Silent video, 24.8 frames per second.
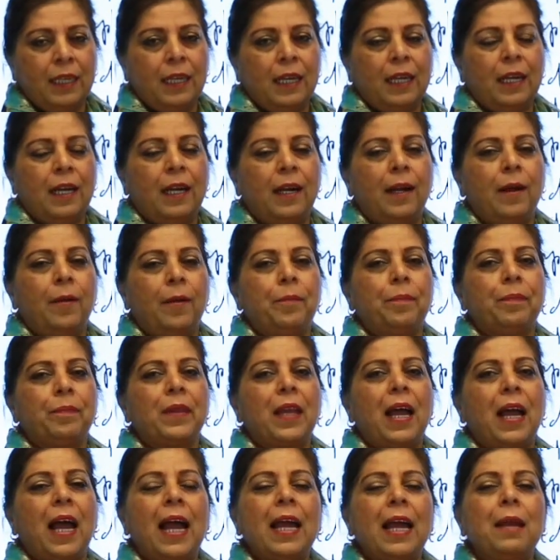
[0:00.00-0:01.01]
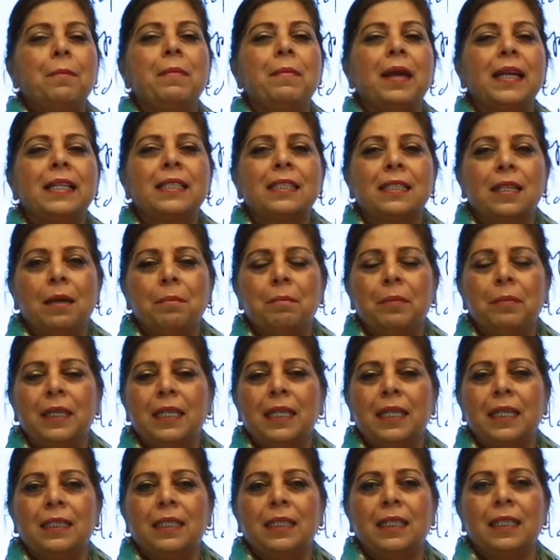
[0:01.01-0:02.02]
I met
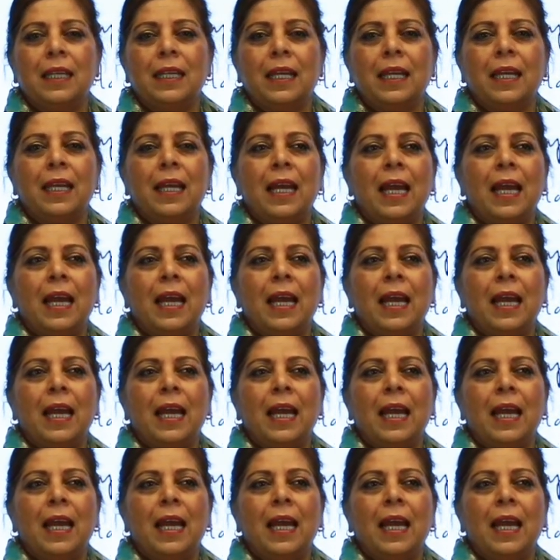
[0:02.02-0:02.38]
somebody the other day,